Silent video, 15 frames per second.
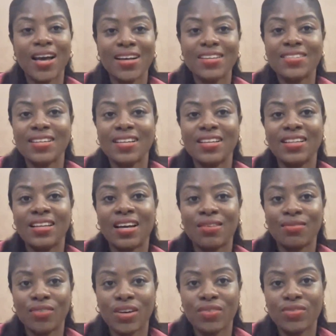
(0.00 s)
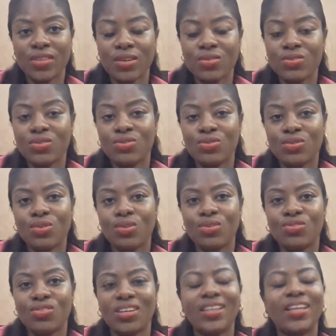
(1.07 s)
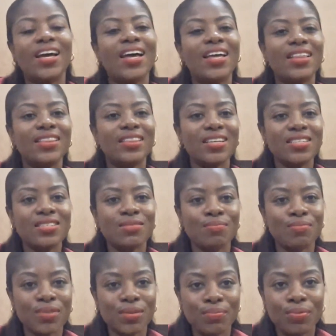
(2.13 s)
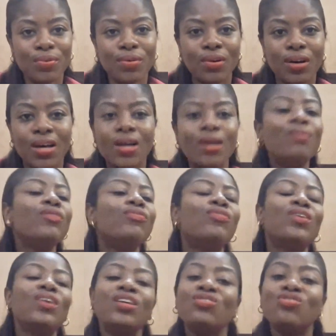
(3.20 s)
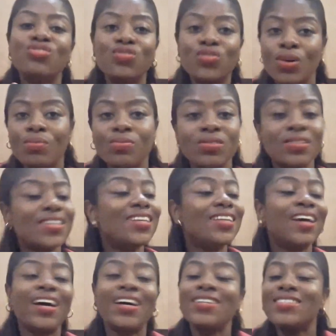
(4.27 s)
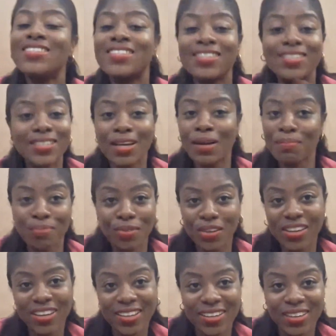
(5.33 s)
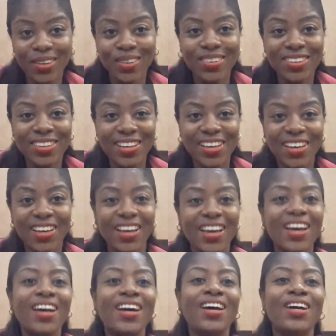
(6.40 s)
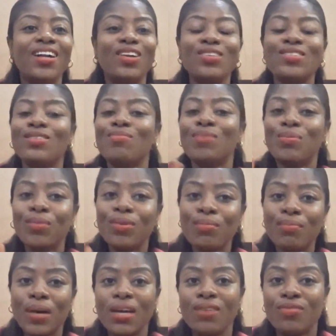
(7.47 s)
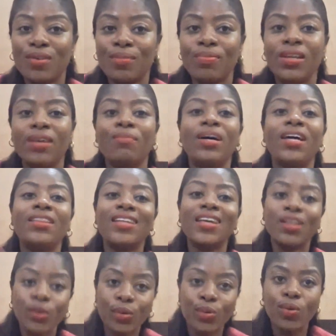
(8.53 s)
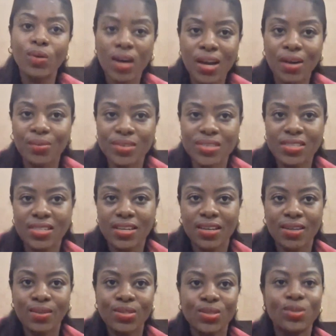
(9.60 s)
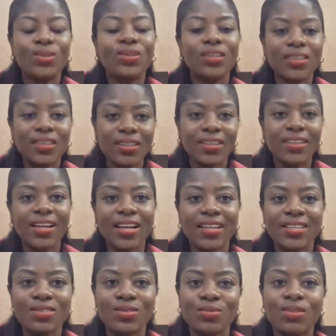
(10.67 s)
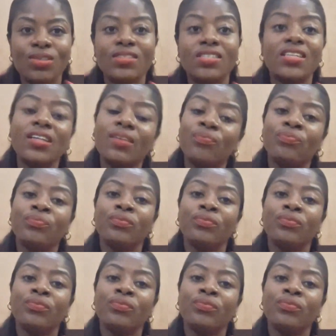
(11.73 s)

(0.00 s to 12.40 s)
are selling at 5,200, and these people, before it drops, it has disappeared. Okay, lots of people buy from them and then go and resell. So that is it.